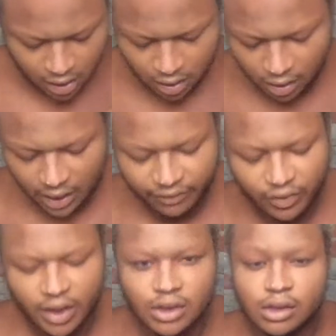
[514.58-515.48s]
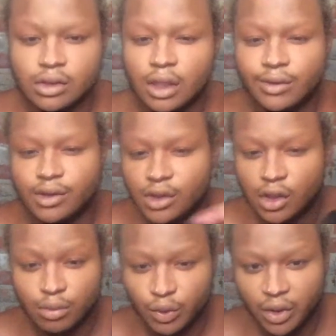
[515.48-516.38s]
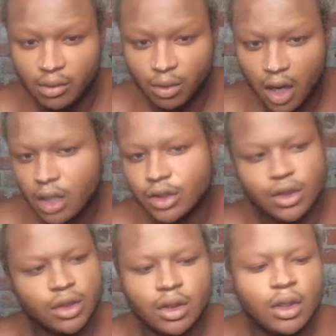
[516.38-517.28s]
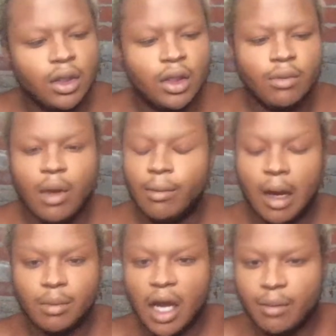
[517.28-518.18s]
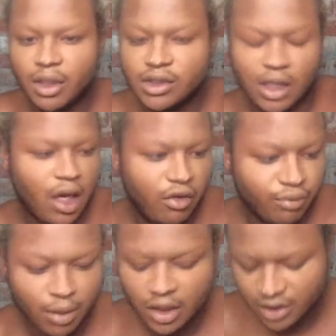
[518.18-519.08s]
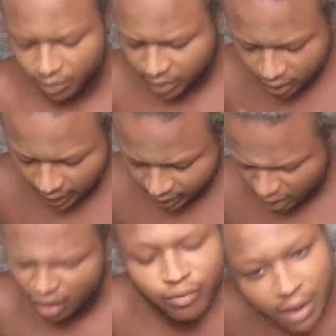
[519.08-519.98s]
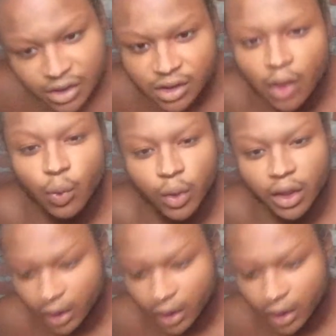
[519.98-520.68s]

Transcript: like, for instance, like this kabuki brush. My mom got me into e.l.f. brush. I really like it. E.l.f. brushes are really